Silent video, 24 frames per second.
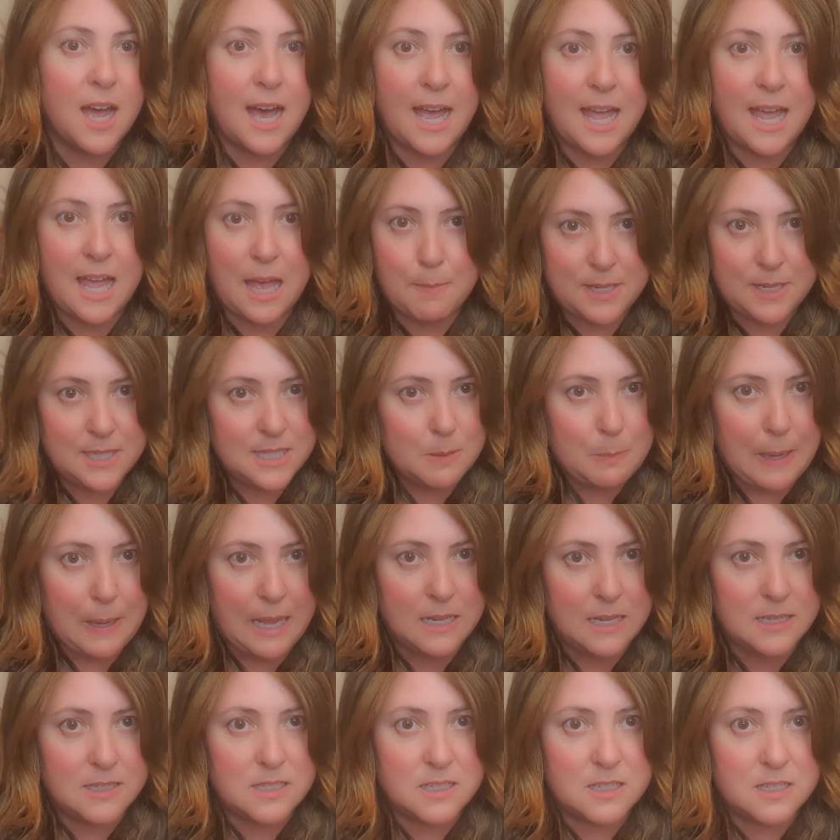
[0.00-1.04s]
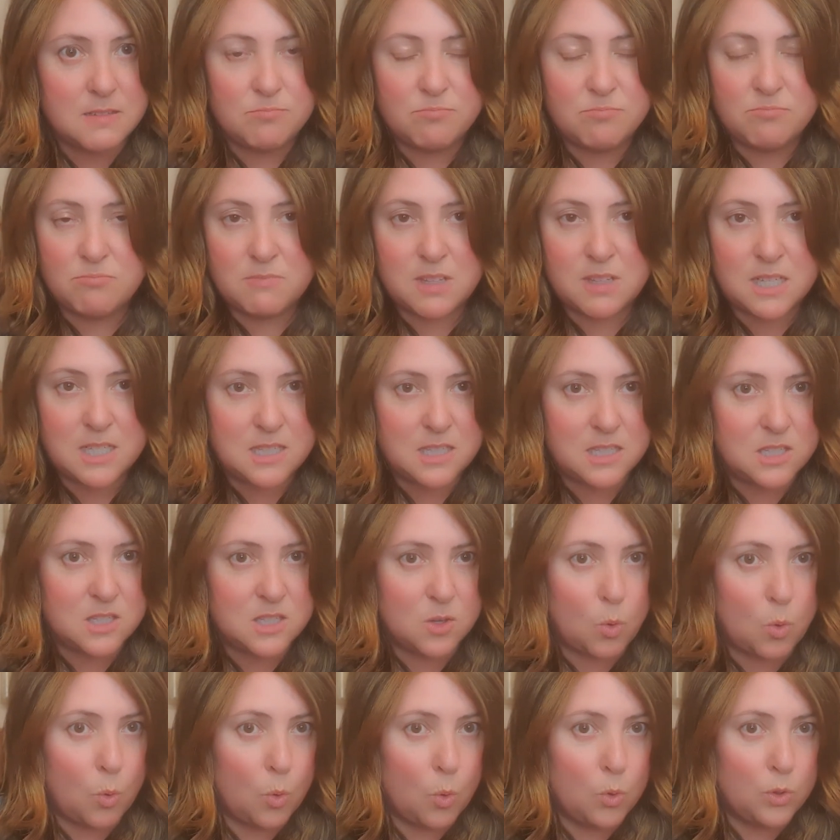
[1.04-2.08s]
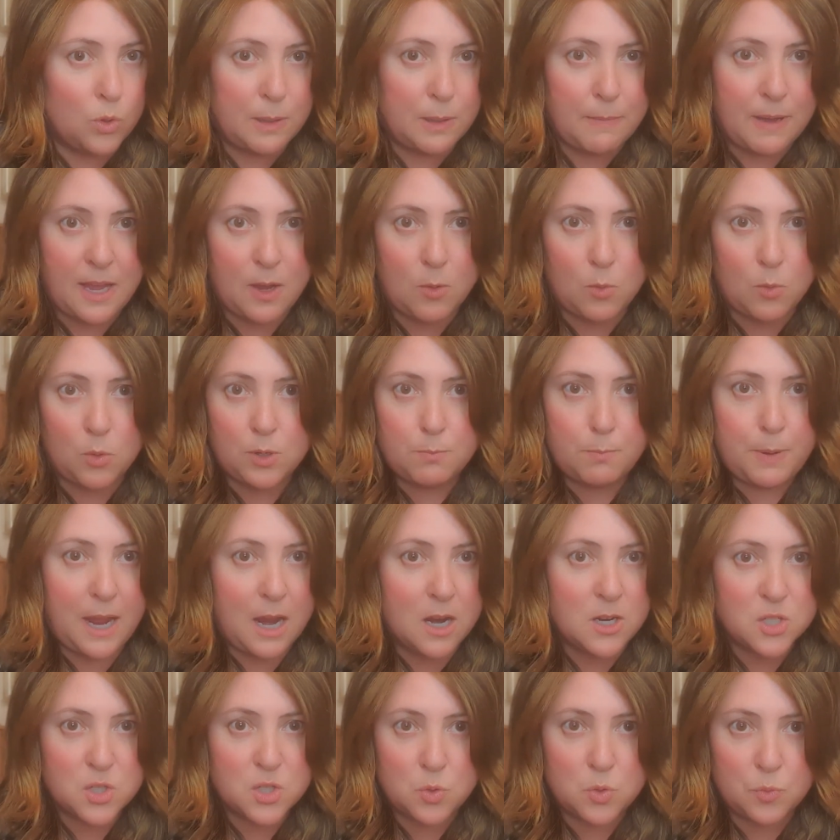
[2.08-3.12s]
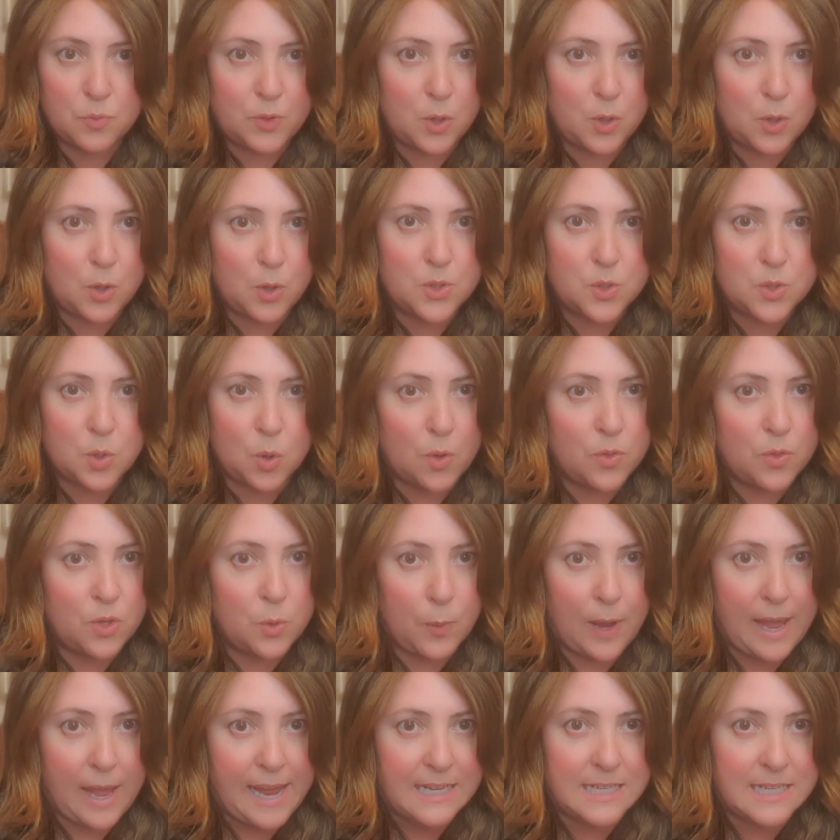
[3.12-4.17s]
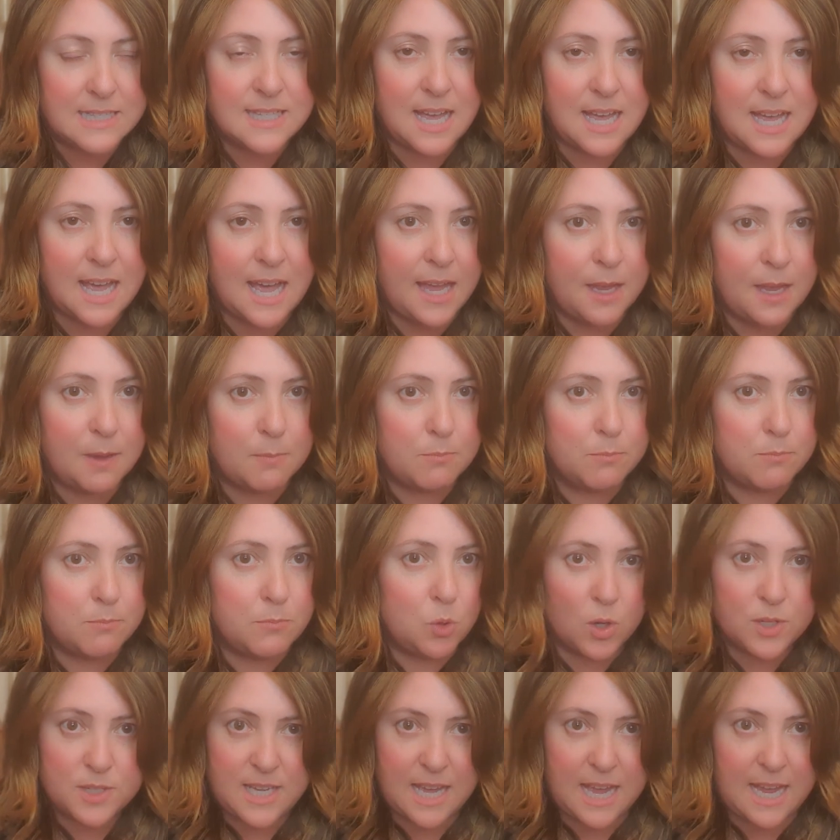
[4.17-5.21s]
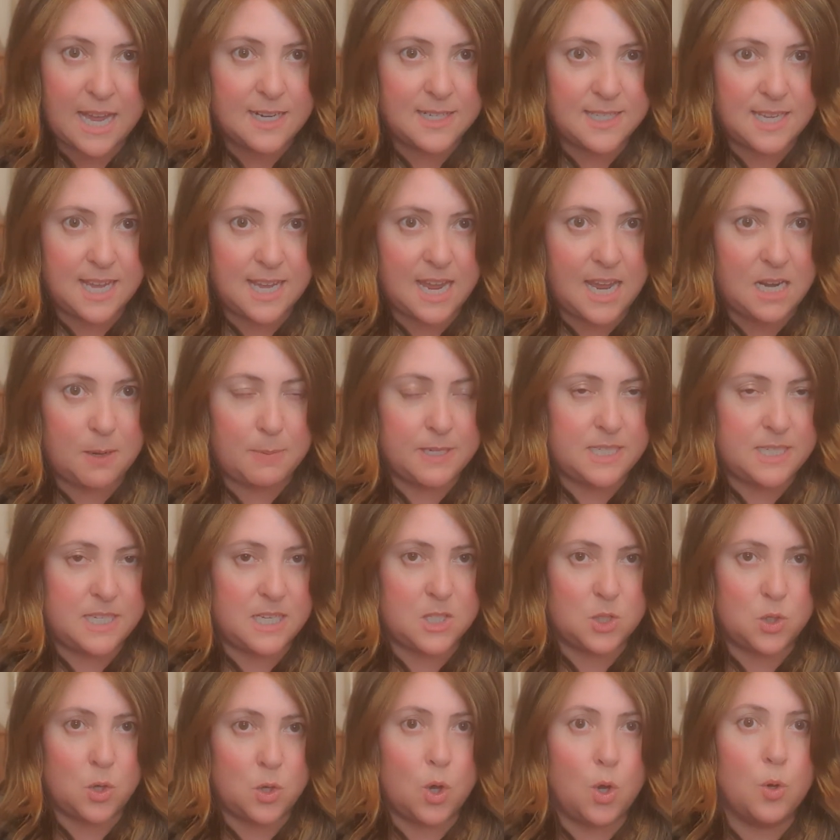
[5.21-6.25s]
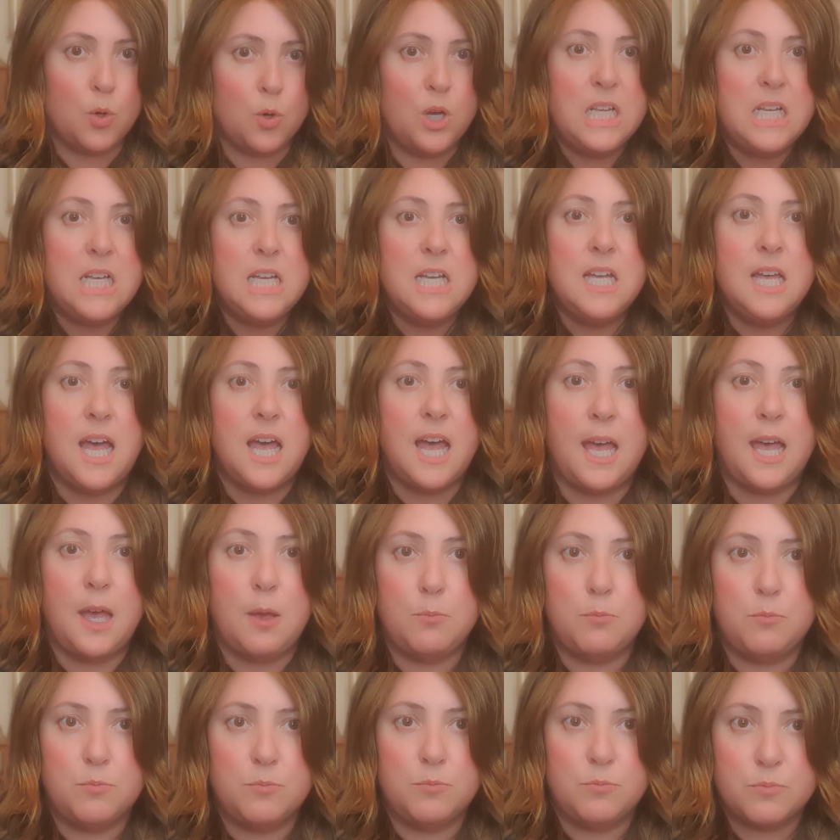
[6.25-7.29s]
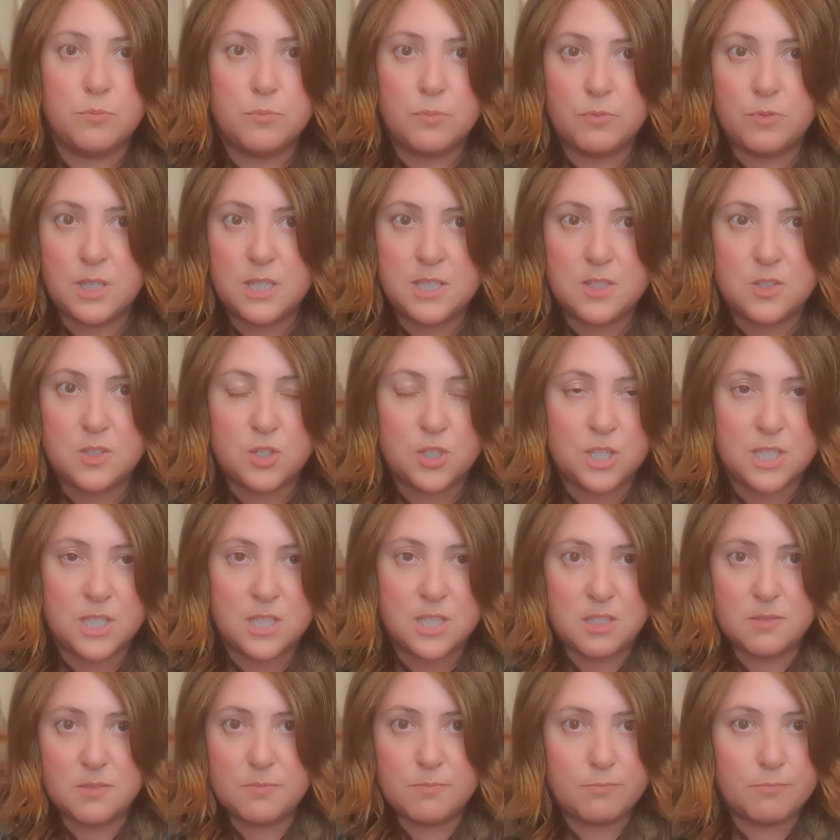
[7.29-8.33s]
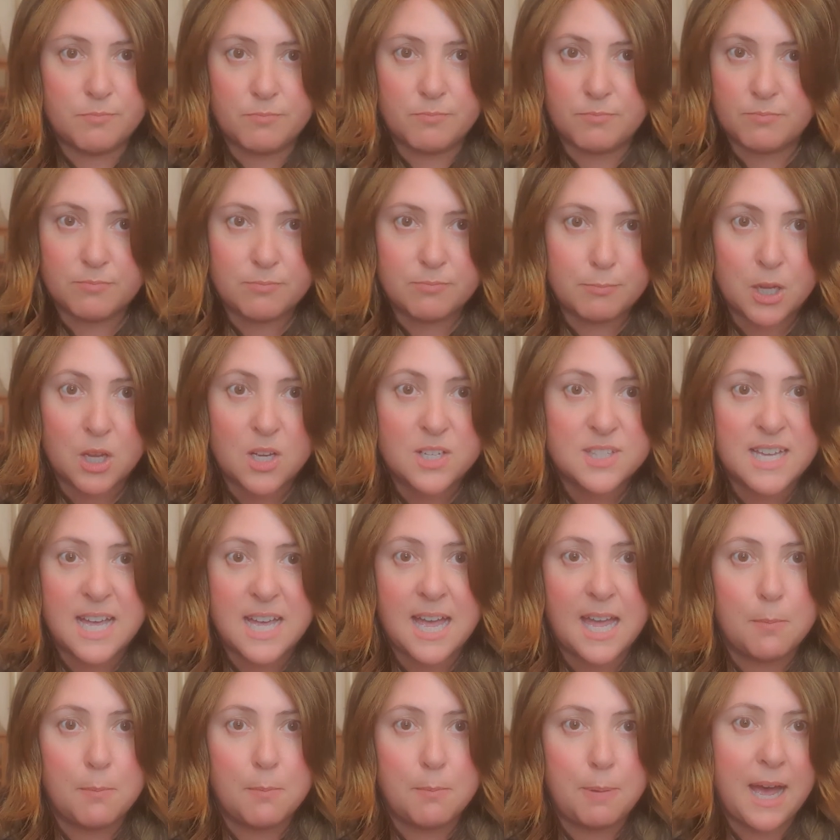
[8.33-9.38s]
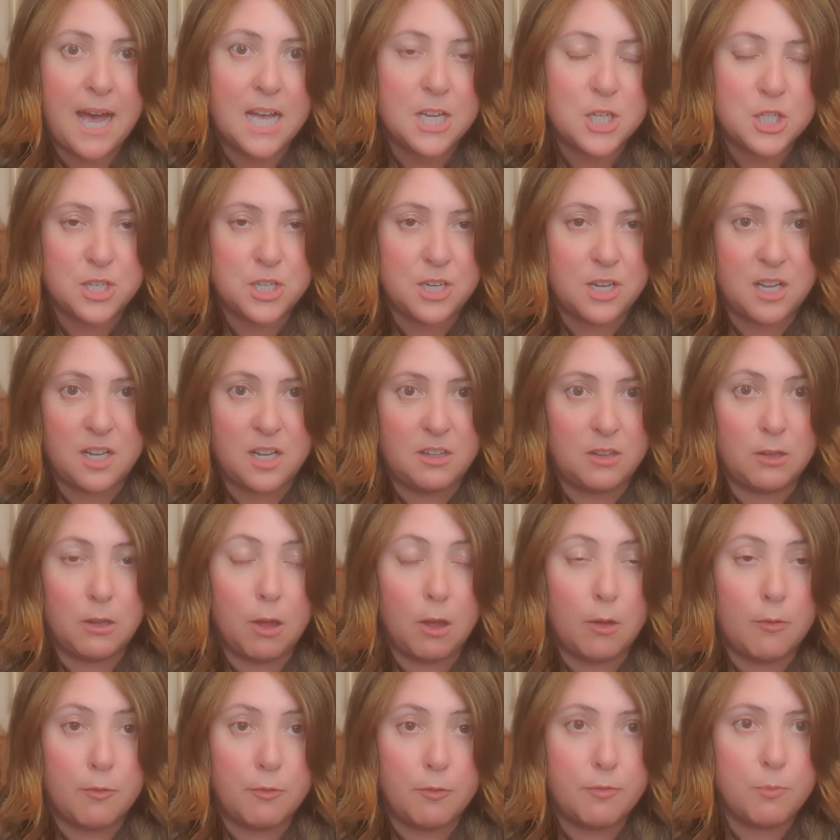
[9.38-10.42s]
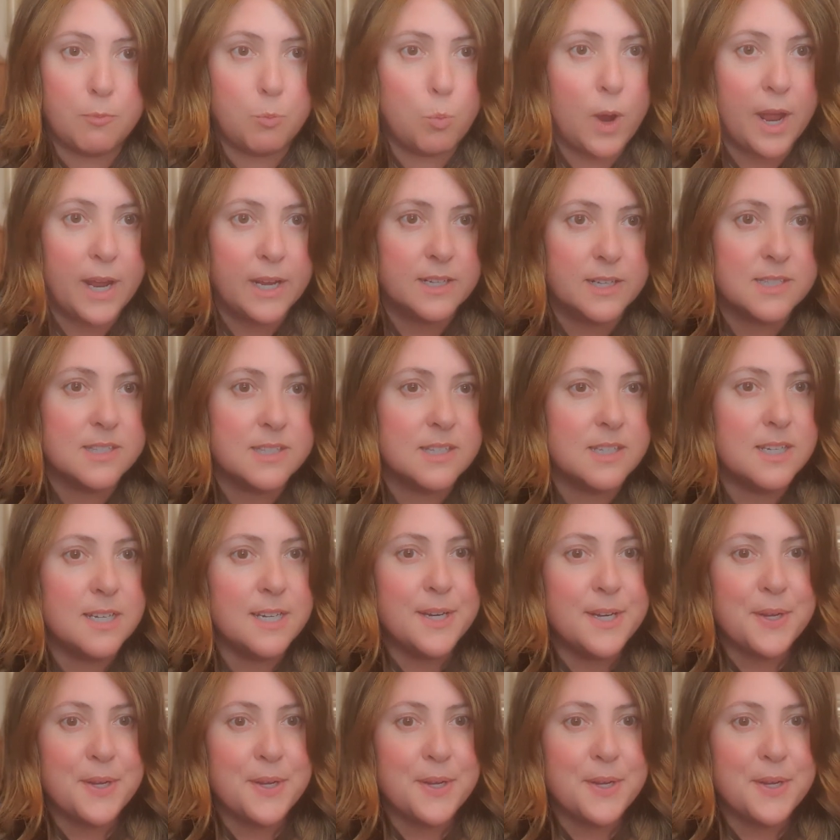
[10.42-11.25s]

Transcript: I am independent. This is only my own personal views on the wigs. I am not tied to anybody at all. These are just because I am passionate and love wigs.